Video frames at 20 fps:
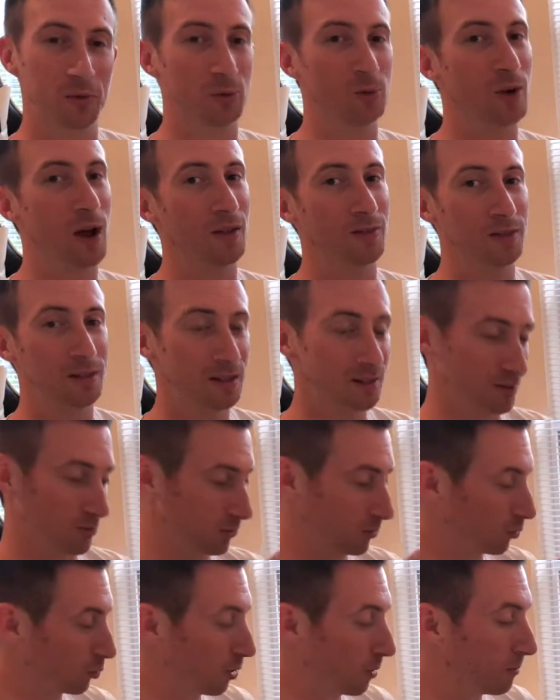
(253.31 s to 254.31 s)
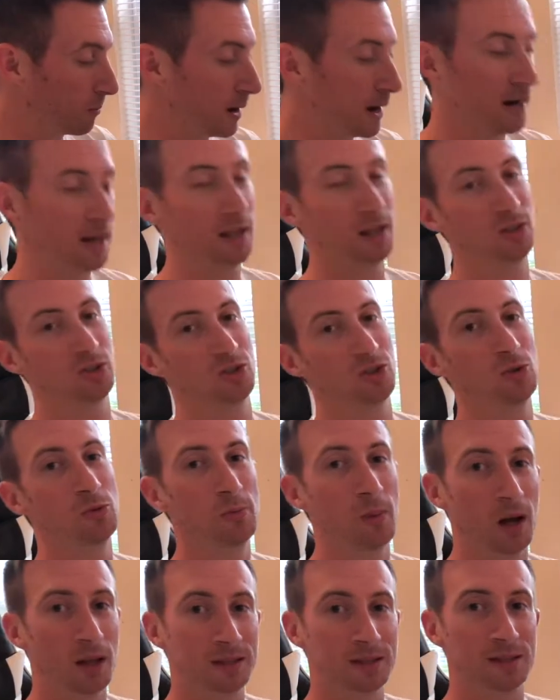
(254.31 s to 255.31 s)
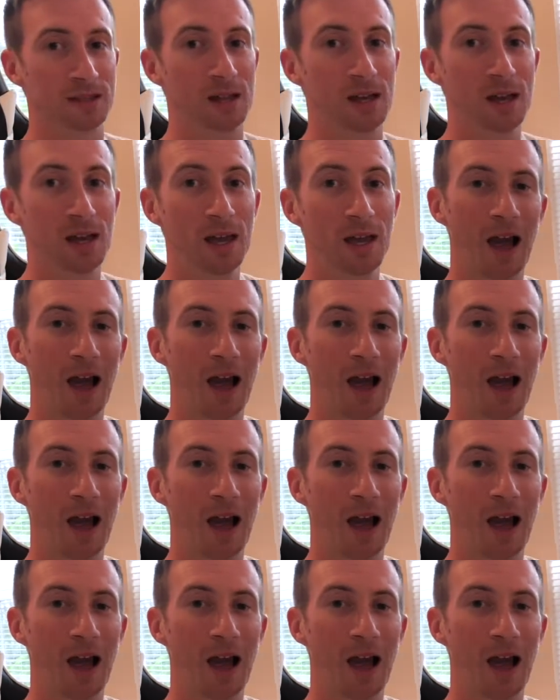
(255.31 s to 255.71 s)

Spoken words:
throughout these remaining 2 months.